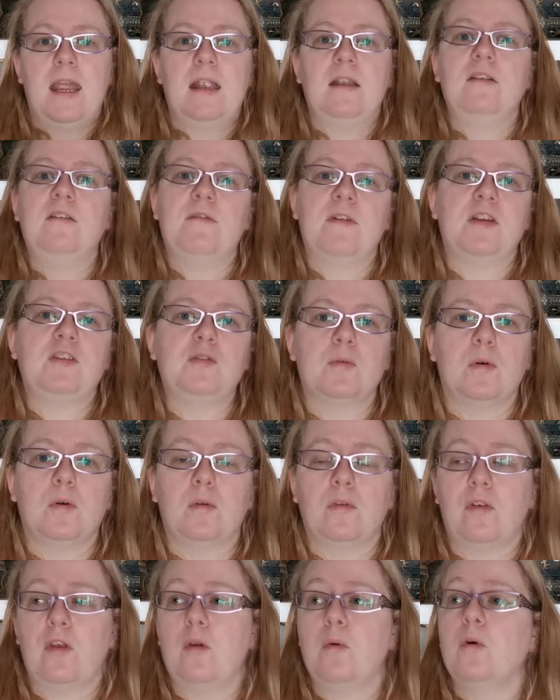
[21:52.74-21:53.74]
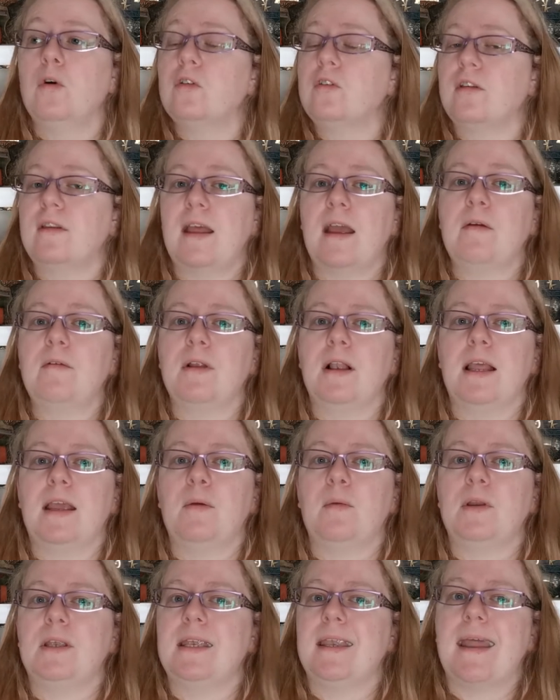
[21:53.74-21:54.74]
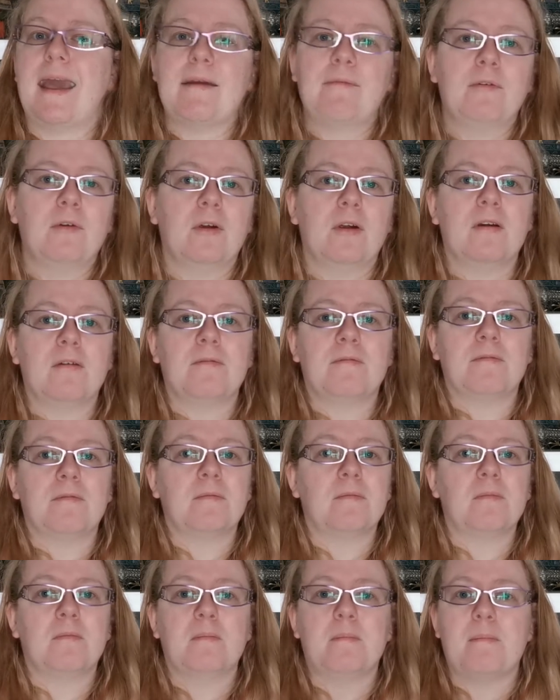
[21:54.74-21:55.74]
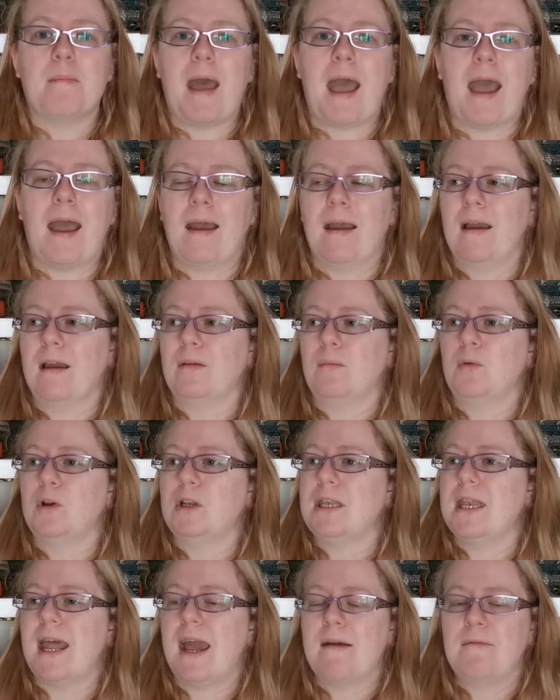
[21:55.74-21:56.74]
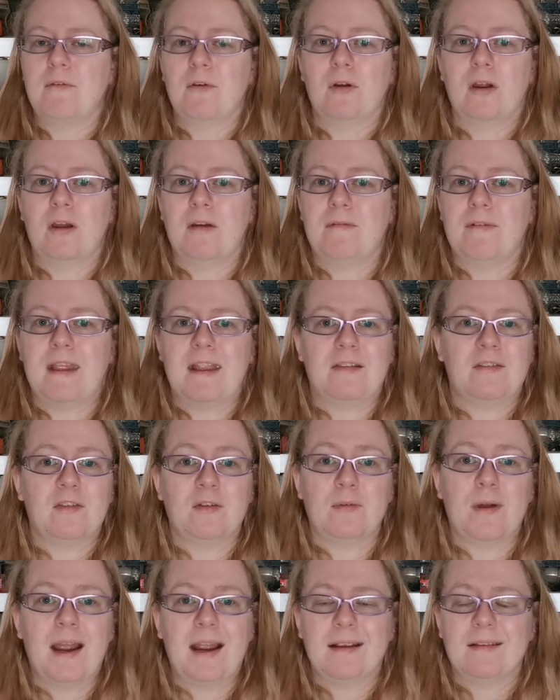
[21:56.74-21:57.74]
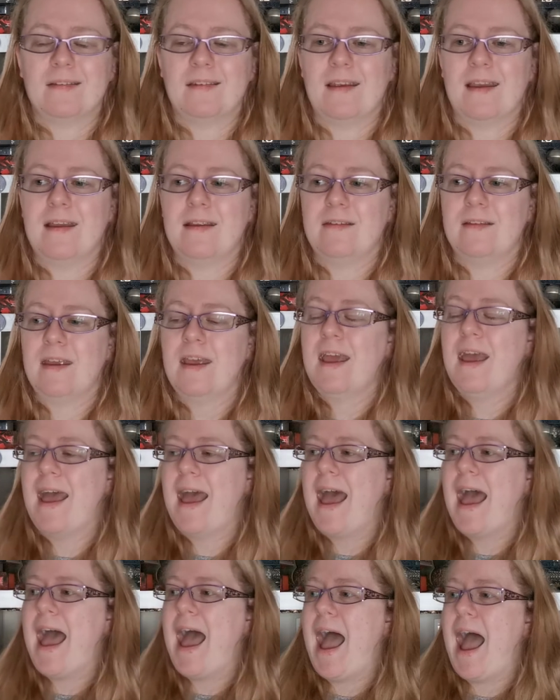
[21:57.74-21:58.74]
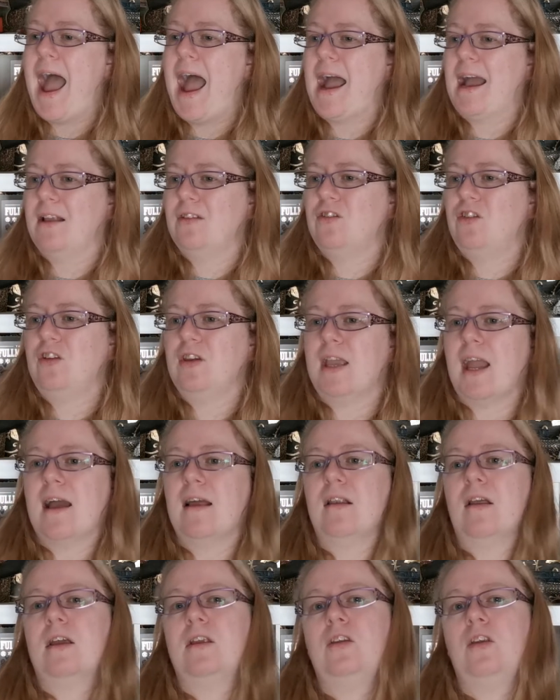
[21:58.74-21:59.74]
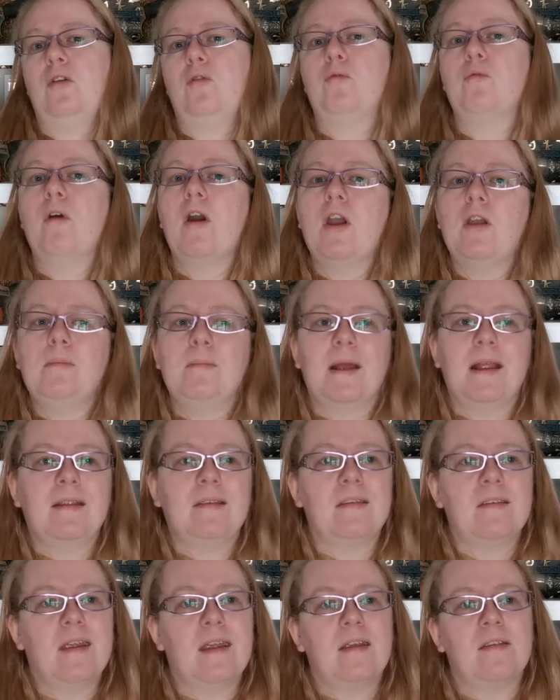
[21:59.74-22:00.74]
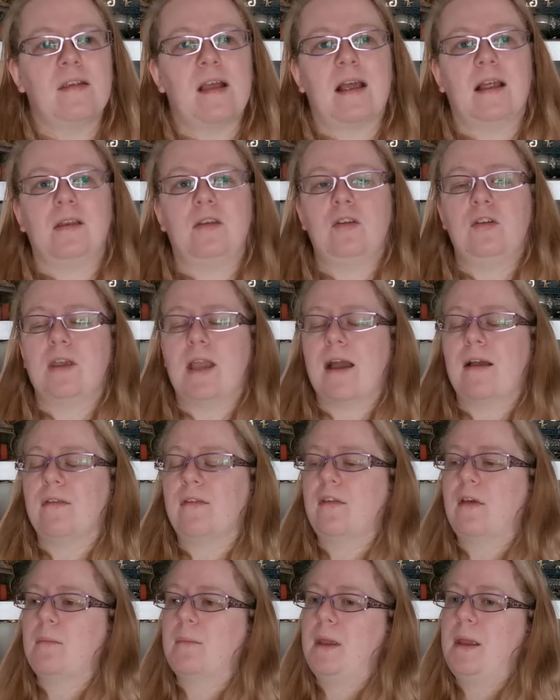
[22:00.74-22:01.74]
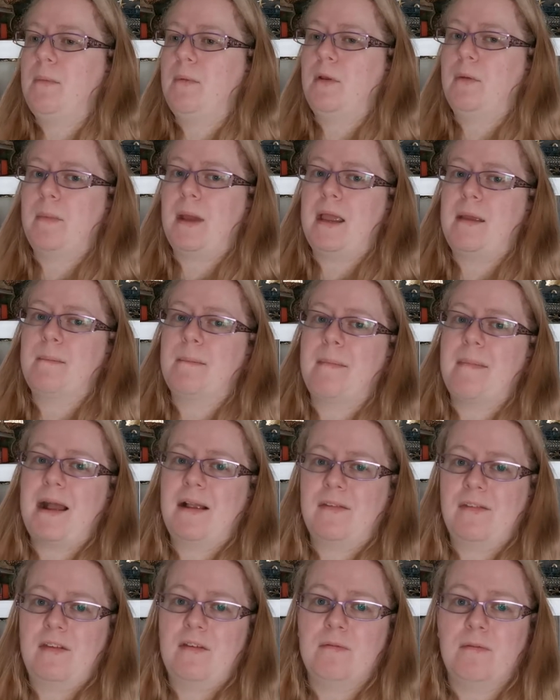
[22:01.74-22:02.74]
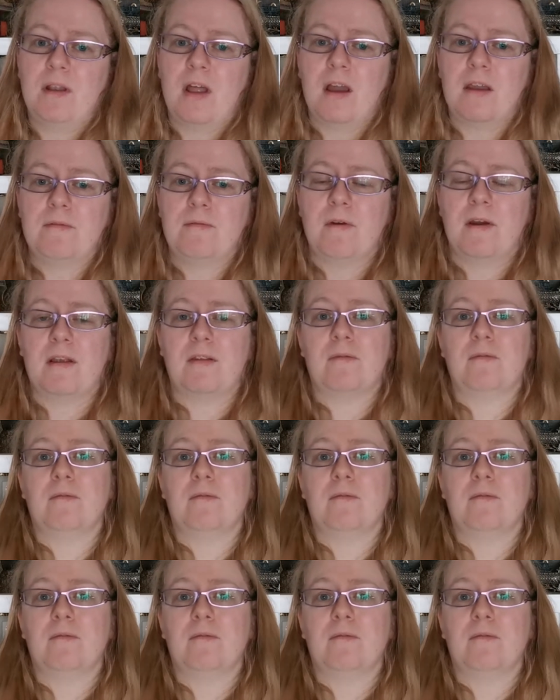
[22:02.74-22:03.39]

individuals who ordinarily would never have met and would never have interacted. And you get like new romances, and you get some people who make massive life